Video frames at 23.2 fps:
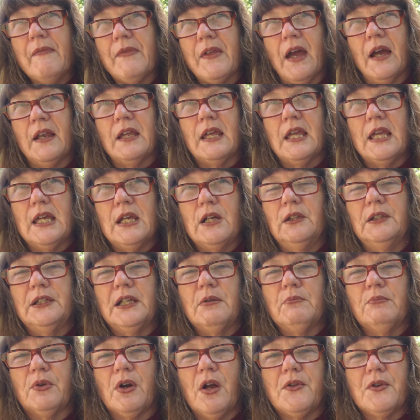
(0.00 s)
and
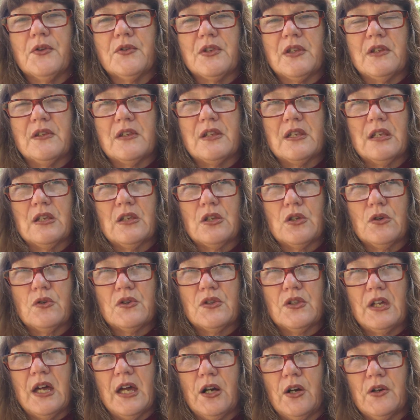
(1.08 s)
healing brothers and sisters
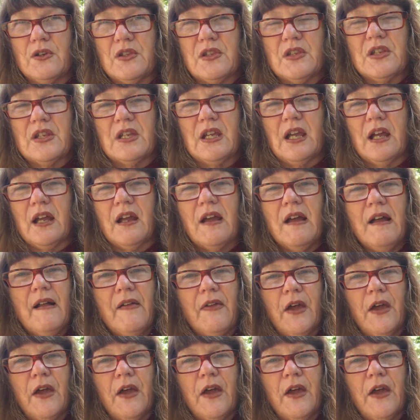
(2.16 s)
that are sick.